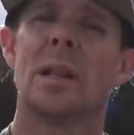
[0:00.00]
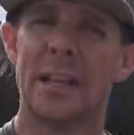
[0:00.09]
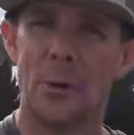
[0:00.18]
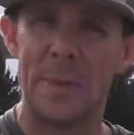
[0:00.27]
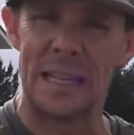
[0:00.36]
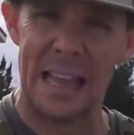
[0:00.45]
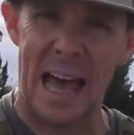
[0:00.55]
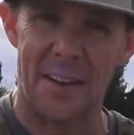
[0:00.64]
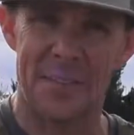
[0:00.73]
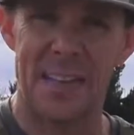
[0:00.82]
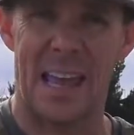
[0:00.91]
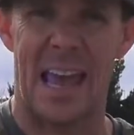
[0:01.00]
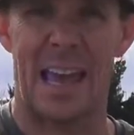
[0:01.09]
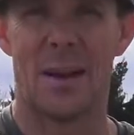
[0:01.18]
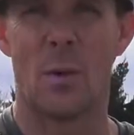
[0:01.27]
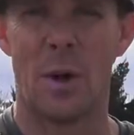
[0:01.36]
a little bit left,
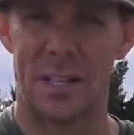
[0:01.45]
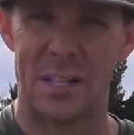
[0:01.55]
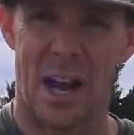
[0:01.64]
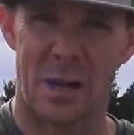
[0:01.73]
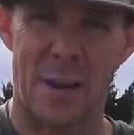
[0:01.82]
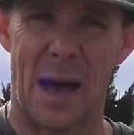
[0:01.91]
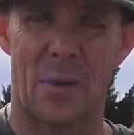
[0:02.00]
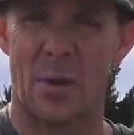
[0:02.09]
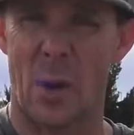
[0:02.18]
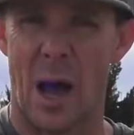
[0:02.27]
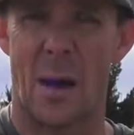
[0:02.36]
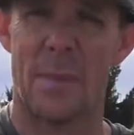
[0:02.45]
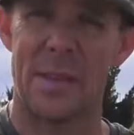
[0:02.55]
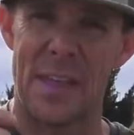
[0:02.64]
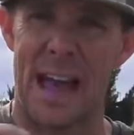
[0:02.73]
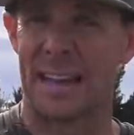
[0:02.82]
and I want to talk about
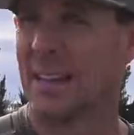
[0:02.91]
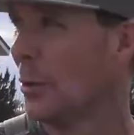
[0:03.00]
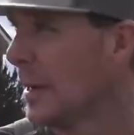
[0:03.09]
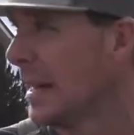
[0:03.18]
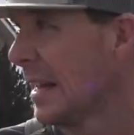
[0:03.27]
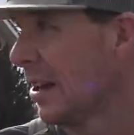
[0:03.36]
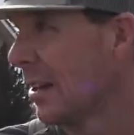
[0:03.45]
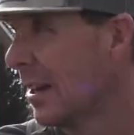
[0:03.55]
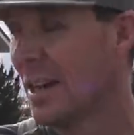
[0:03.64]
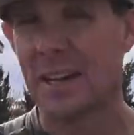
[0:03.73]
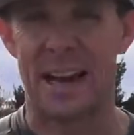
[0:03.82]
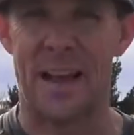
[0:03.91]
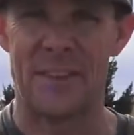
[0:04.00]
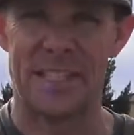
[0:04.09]
that a little bit here. Gonna have a